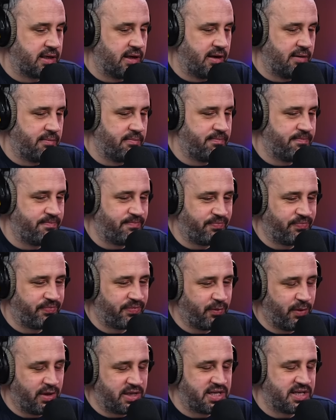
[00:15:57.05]
It
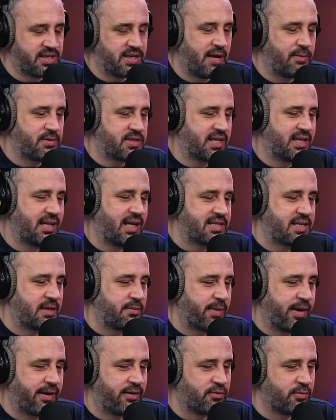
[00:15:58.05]
was a classic
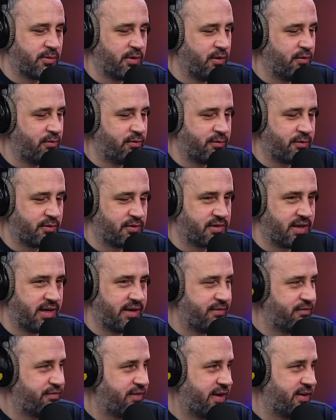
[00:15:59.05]
Bates move, wasn't
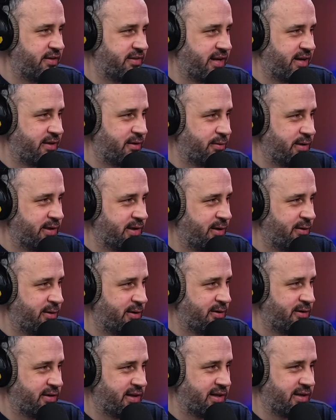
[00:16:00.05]
it? Final day of the window and
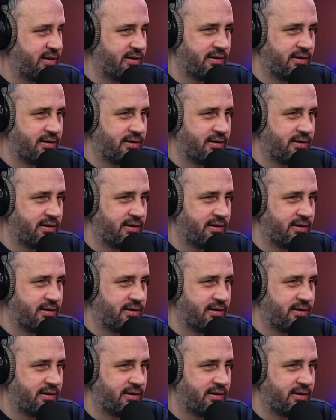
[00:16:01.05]
all that.